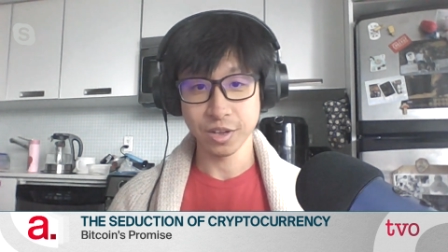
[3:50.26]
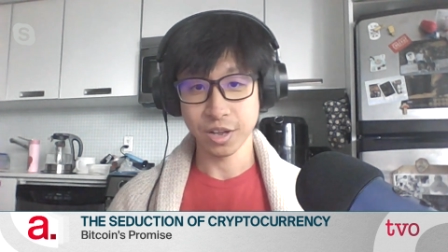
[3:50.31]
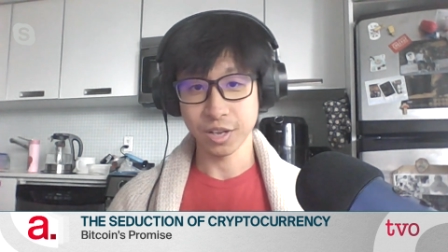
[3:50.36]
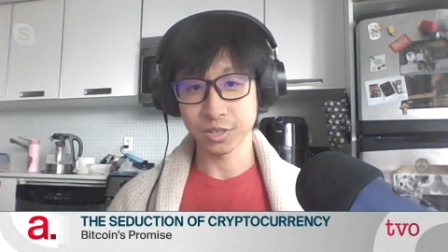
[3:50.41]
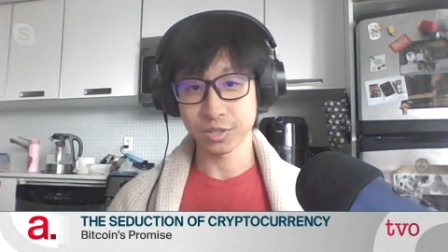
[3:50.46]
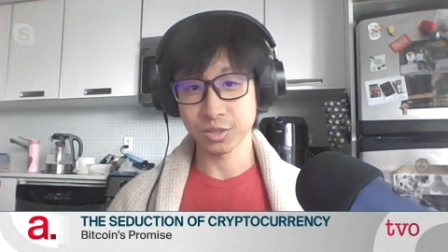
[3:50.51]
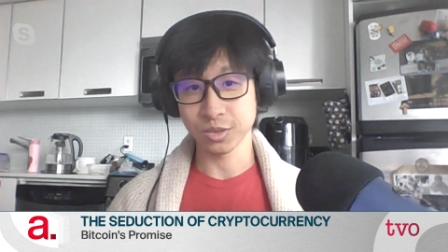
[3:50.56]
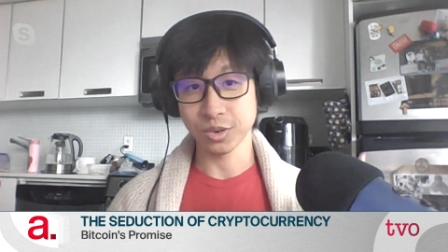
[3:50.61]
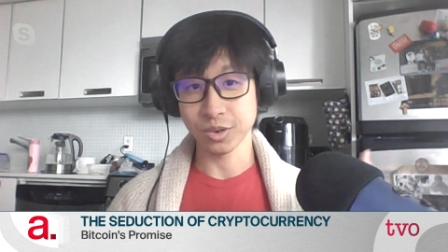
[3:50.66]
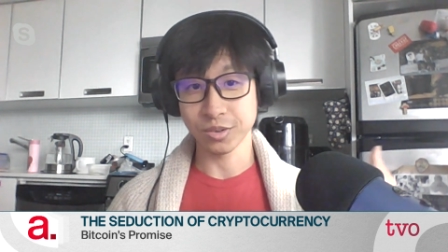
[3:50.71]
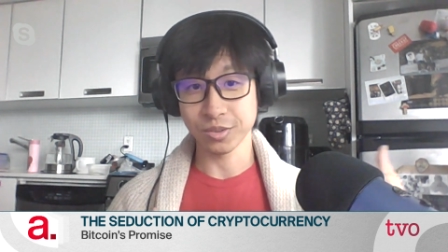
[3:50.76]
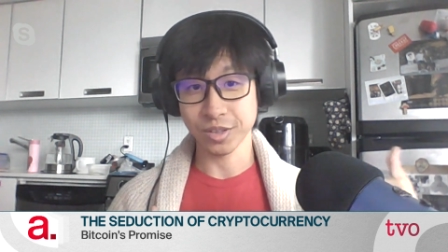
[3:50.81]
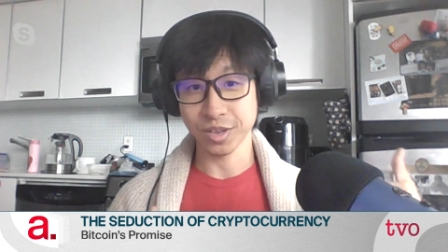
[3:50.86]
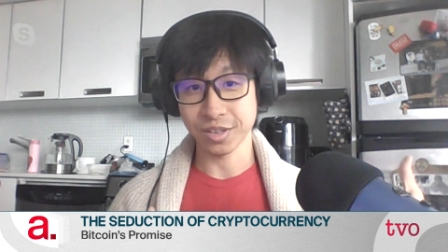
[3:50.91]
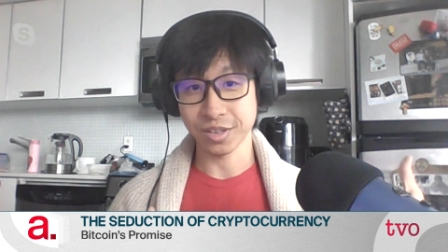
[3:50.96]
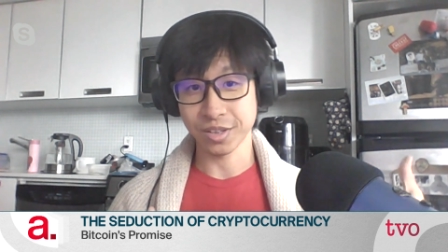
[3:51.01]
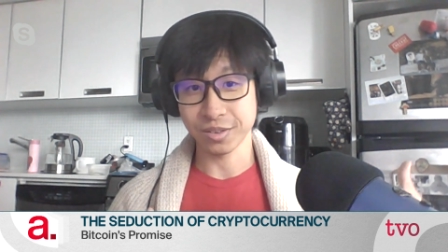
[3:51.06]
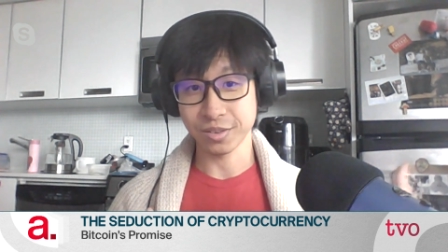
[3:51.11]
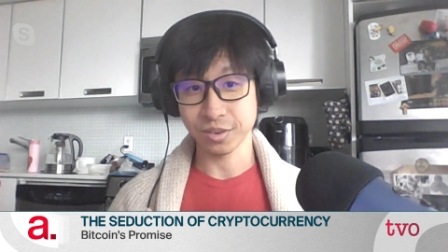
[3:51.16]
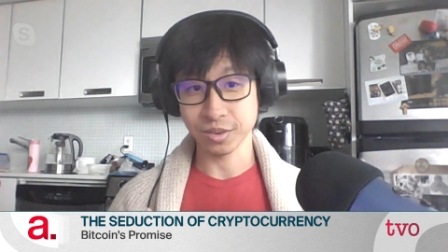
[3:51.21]
I saw
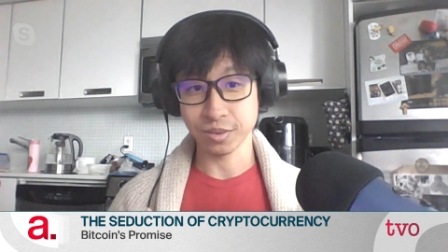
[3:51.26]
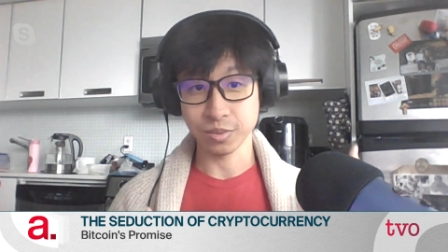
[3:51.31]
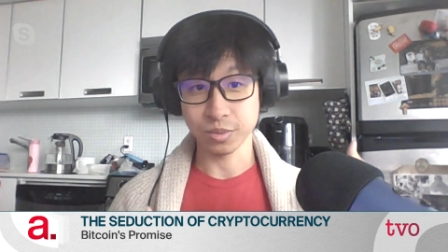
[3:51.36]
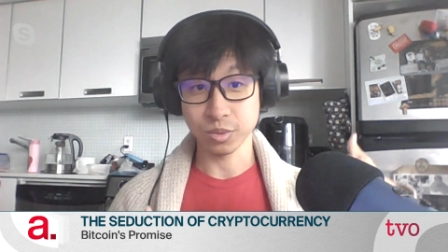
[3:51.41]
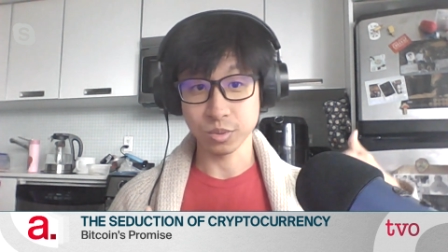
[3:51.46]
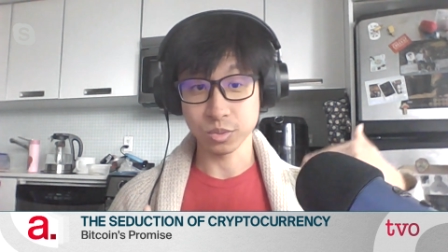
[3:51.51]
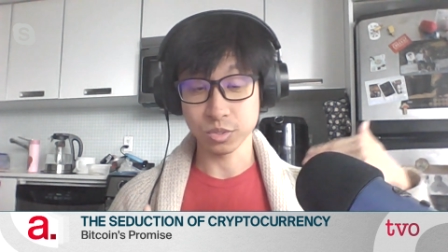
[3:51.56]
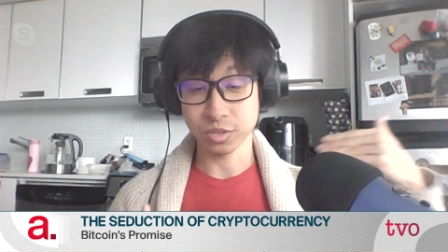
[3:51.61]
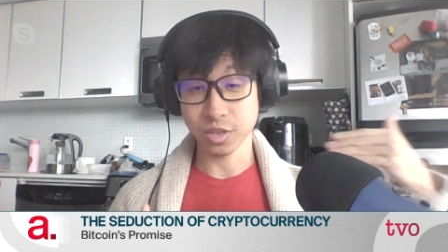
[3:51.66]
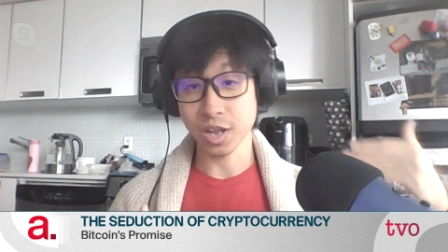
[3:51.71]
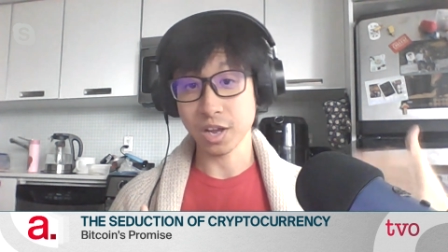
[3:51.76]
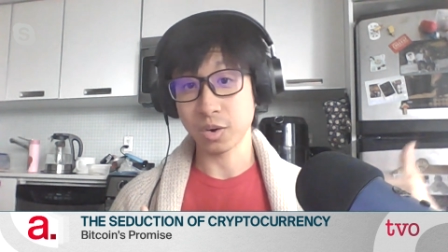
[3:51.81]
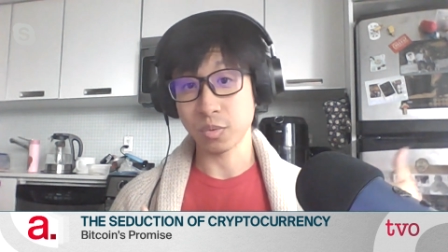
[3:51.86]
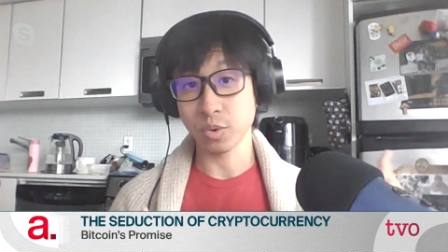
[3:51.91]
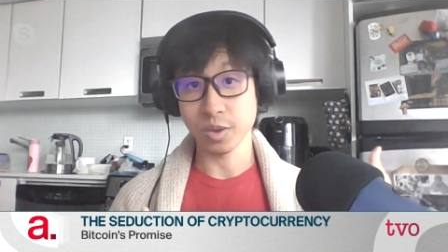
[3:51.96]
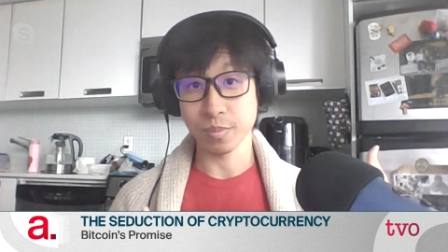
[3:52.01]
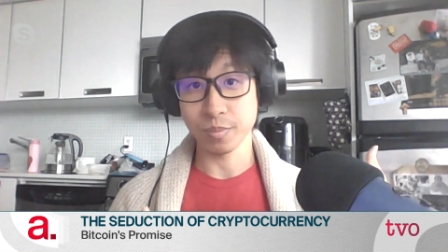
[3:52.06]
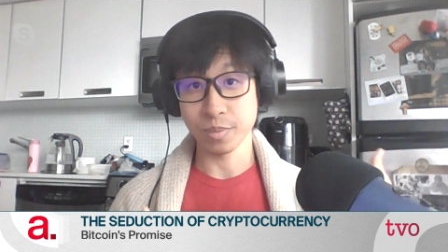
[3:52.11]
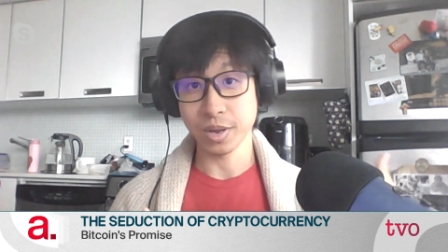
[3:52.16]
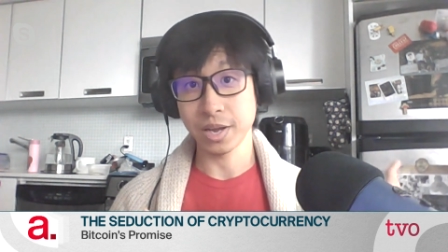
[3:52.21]
that uh, those dark
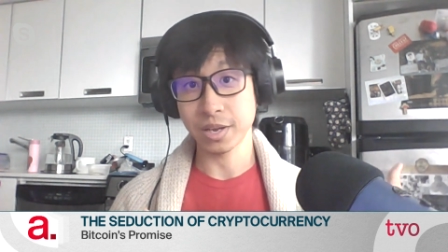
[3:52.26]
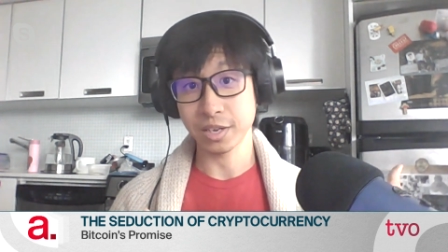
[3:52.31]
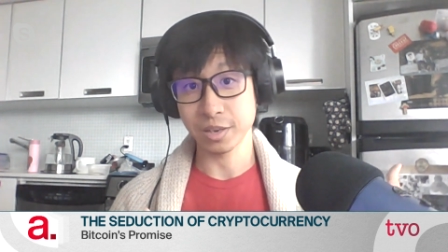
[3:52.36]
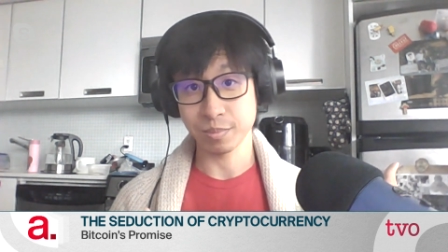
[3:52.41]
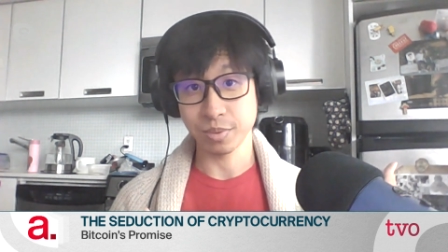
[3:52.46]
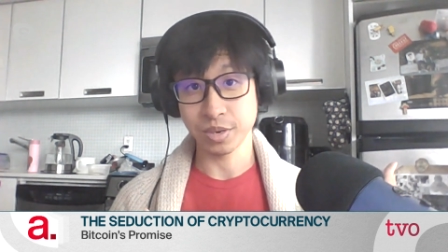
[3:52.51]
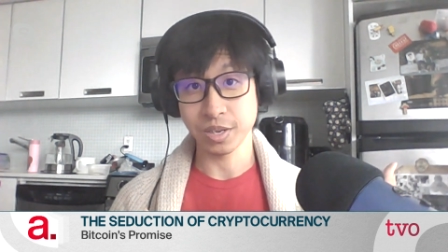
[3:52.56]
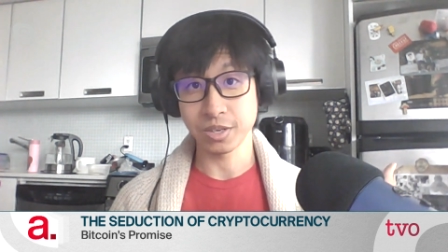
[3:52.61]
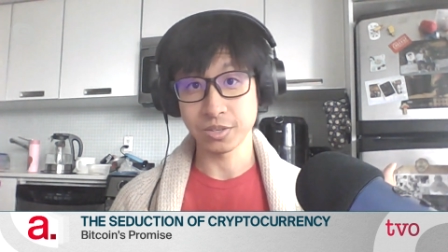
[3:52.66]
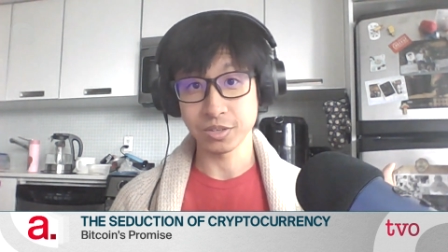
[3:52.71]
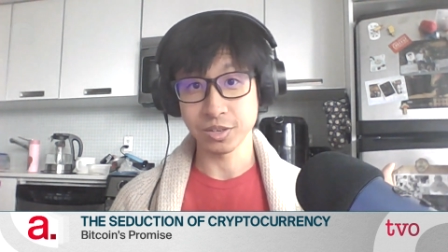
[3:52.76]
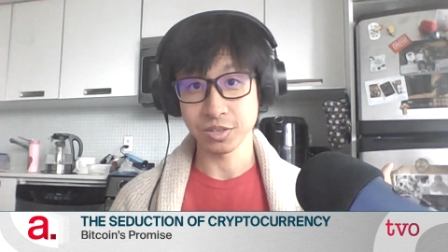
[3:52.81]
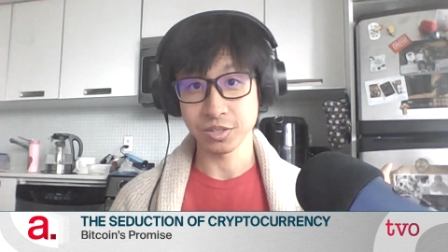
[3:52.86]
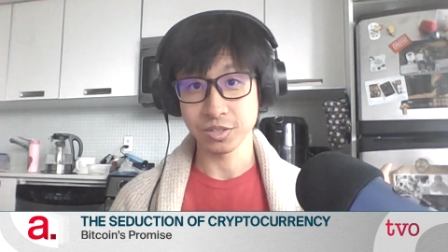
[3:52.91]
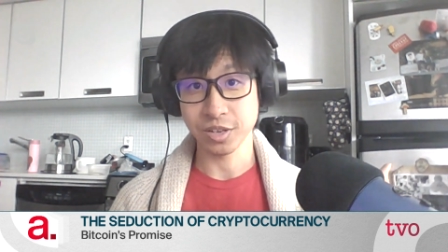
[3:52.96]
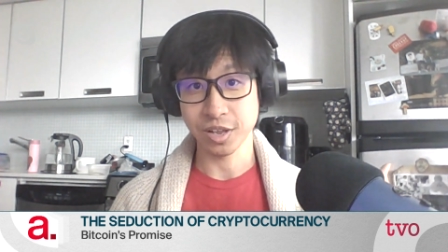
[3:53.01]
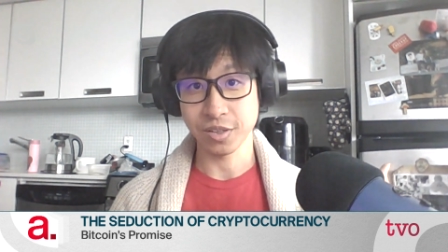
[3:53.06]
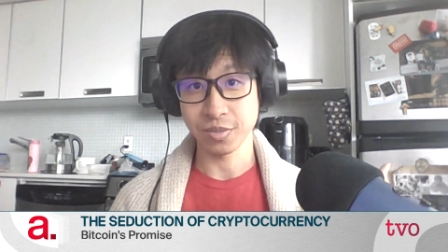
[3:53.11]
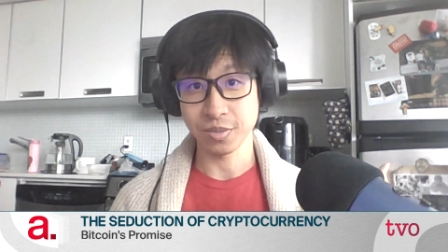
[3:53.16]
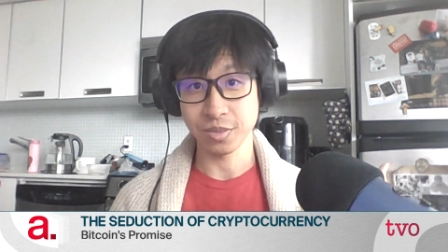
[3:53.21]
web
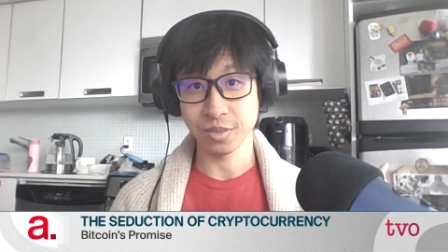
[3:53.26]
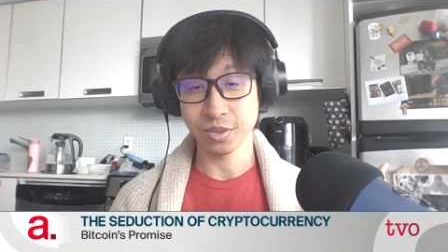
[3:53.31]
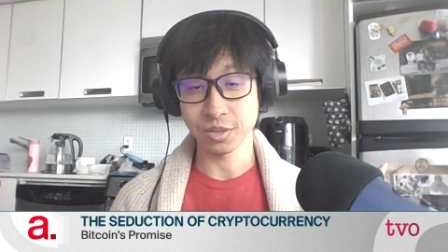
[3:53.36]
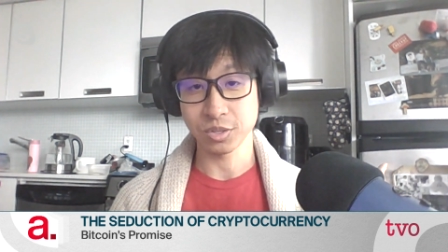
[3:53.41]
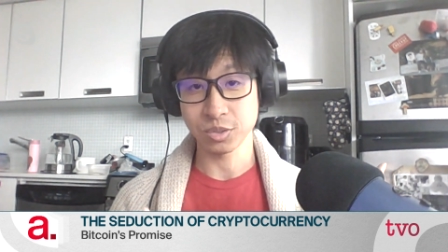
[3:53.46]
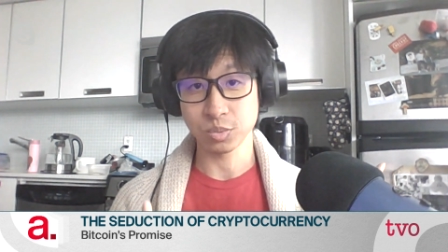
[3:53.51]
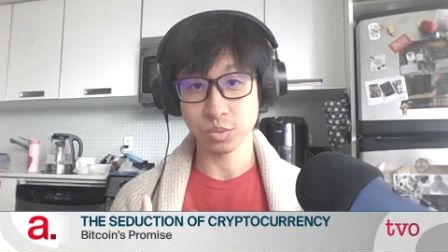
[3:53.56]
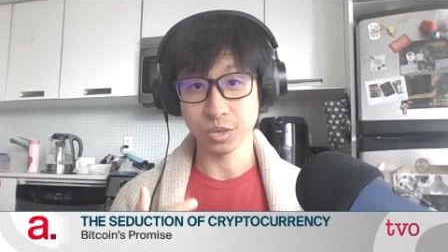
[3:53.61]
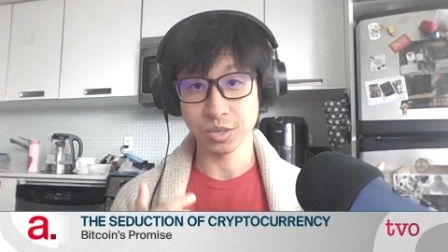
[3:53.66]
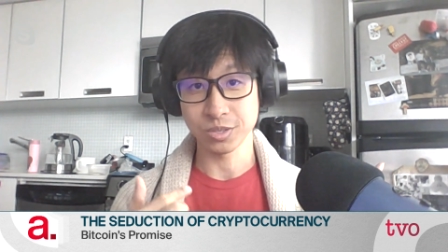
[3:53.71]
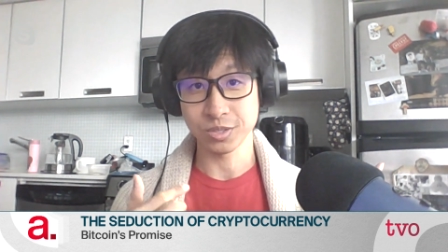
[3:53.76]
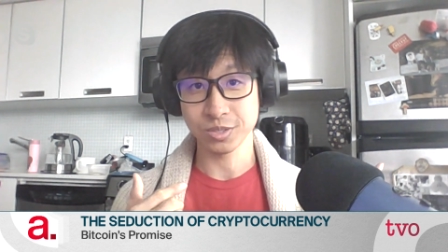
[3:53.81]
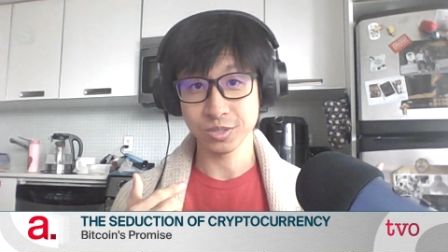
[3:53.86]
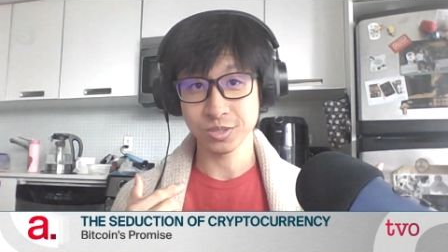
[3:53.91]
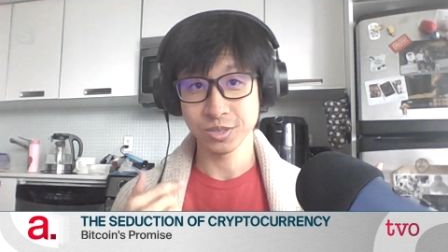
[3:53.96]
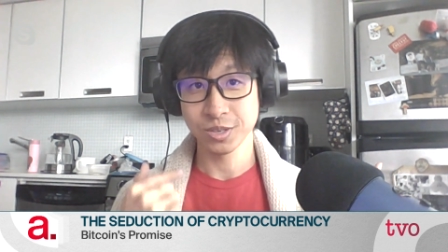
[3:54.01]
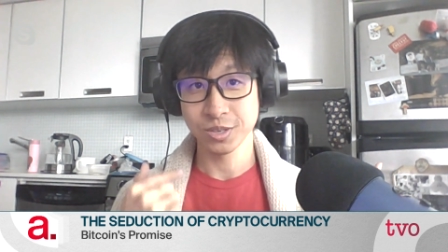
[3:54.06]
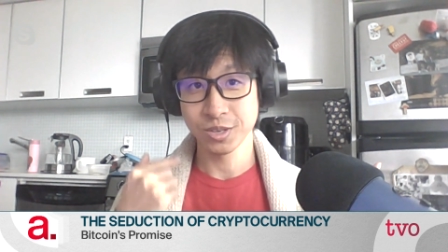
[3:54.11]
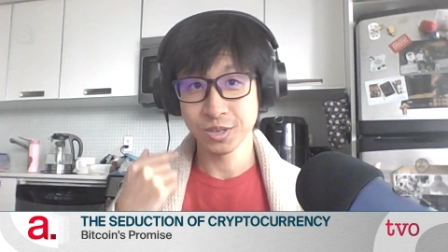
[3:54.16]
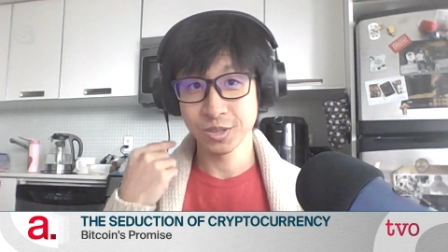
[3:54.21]
marketplaces and this was